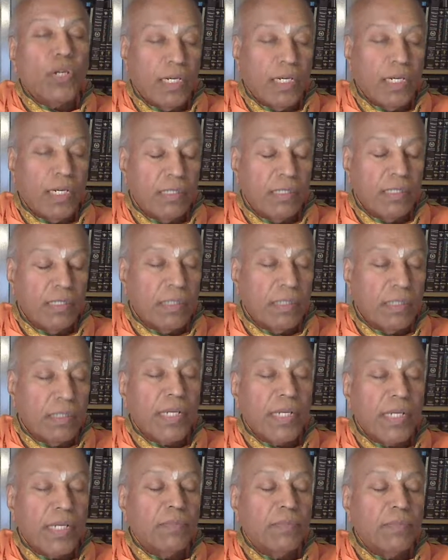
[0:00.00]
Sometimes it
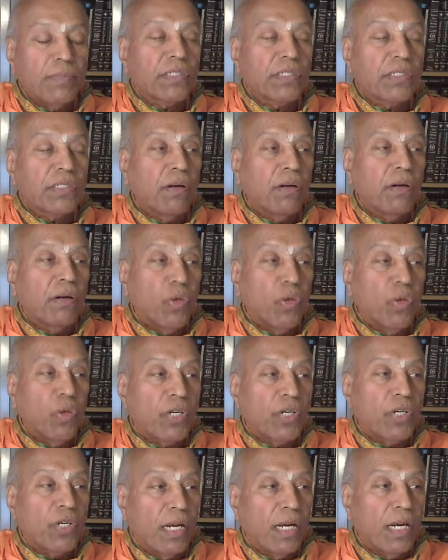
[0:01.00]
is called Gomukha
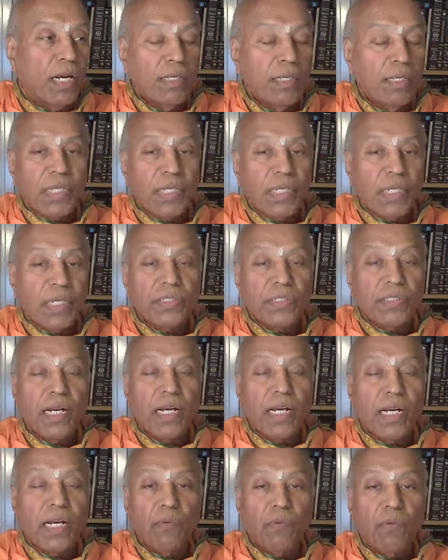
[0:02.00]
because Ganga
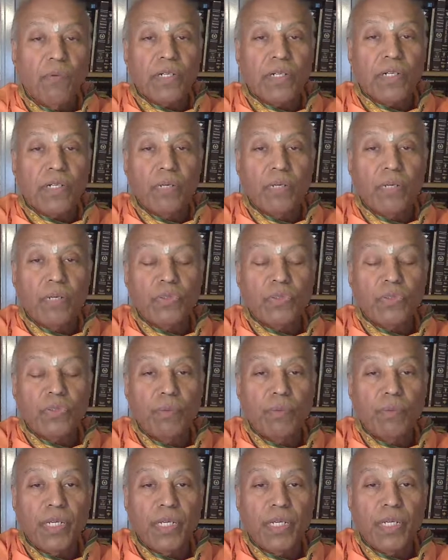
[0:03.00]
water comes from
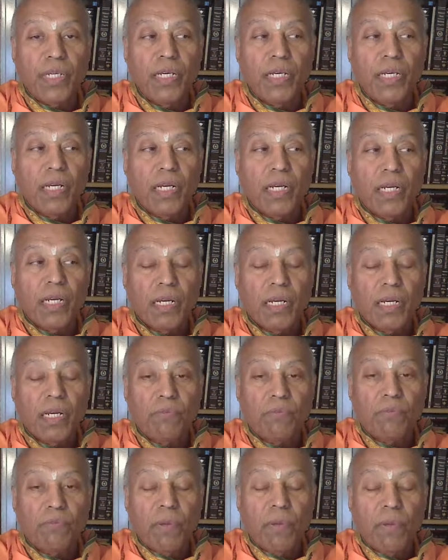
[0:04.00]
the
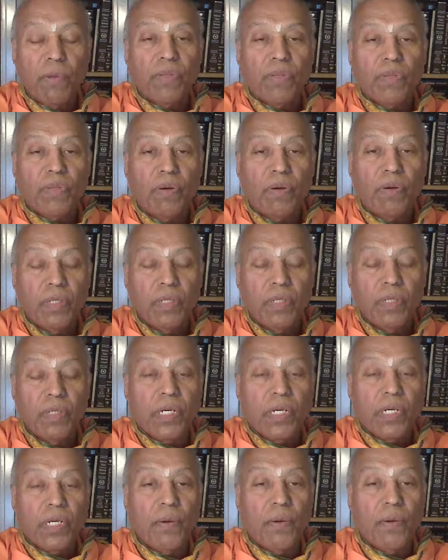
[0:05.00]
mouth of the cow.